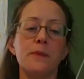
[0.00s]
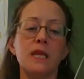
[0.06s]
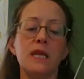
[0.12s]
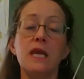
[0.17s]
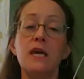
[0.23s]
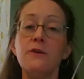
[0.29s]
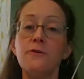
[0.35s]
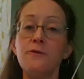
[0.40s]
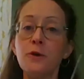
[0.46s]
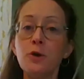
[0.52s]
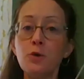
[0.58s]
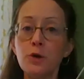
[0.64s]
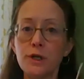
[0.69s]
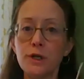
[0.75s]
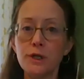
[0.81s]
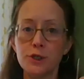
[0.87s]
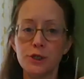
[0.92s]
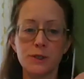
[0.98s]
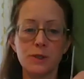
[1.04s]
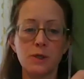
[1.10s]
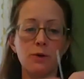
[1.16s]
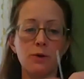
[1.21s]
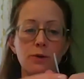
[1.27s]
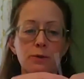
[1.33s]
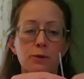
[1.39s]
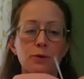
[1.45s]
If you were to just
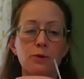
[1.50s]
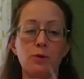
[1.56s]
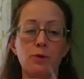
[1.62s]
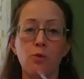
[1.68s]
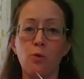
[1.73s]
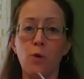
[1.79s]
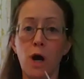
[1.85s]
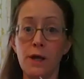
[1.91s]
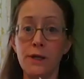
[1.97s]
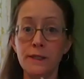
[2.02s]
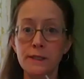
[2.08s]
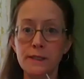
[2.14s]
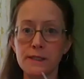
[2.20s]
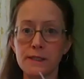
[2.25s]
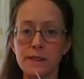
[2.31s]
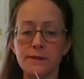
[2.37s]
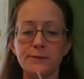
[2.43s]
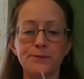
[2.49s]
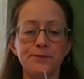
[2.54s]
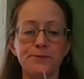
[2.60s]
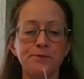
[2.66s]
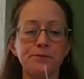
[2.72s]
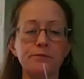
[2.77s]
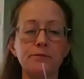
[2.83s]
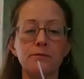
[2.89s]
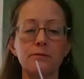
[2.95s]
go through the ones
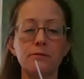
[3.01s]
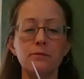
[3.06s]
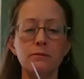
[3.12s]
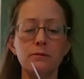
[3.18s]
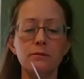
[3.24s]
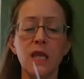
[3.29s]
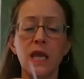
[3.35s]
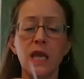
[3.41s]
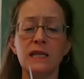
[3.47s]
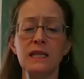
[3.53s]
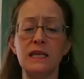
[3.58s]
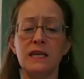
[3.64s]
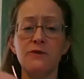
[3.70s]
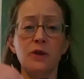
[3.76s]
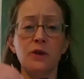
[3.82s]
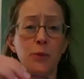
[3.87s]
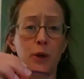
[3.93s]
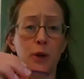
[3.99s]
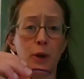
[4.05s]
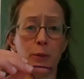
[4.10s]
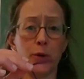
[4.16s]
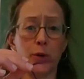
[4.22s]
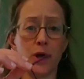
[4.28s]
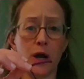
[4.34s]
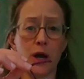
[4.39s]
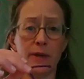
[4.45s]
and leave the
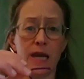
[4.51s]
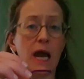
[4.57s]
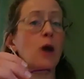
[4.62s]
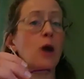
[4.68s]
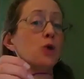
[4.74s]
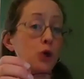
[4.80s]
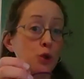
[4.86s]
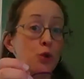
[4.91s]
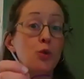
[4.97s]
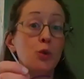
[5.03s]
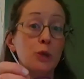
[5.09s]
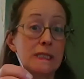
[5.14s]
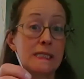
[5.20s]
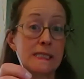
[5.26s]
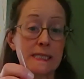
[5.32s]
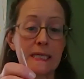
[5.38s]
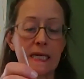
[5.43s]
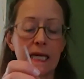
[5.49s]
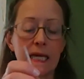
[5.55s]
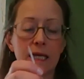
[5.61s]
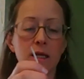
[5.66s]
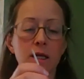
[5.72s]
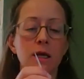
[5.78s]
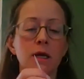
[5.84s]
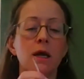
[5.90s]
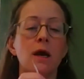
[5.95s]
purple coming out, you would see it.
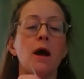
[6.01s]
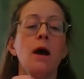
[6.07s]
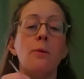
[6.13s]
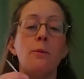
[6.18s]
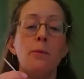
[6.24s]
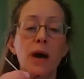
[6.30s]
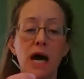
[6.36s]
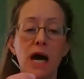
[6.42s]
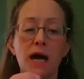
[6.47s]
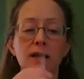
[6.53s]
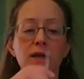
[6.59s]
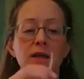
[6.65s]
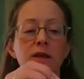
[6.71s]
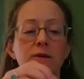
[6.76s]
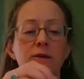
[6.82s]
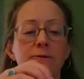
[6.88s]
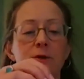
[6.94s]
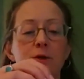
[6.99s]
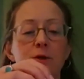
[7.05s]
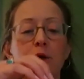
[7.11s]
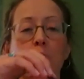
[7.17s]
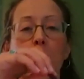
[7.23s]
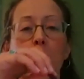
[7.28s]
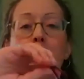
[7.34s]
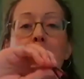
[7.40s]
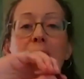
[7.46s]
But if you
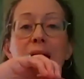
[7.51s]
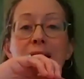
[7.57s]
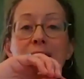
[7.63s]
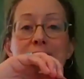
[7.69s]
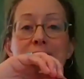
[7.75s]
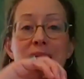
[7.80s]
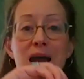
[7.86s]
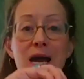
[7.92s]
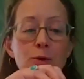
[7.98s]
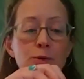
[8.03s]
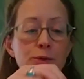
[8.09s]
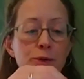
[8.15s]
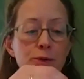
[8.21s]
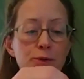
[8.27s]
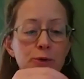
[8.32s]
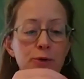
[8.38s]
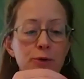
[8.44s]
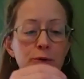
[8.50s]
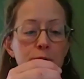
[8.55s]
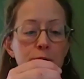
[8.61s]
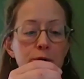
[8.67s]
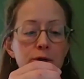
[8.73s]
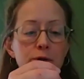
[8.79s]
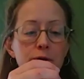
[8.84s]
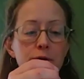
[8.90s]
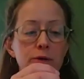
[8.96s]
go back down
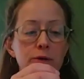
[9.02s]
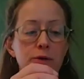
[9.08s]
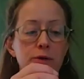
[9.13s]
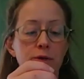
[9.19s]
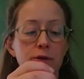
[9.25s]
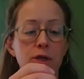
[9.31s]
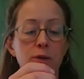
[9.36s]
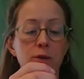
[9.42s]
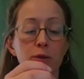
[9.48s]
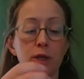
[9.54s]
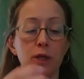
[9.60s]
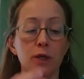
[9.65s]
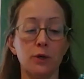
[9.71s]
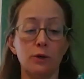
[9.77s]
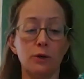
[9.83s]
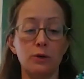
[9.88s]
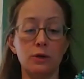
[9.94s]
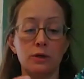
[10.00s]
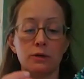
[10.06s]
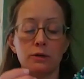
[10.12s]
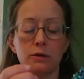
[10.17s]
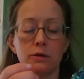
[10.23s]
through the blue,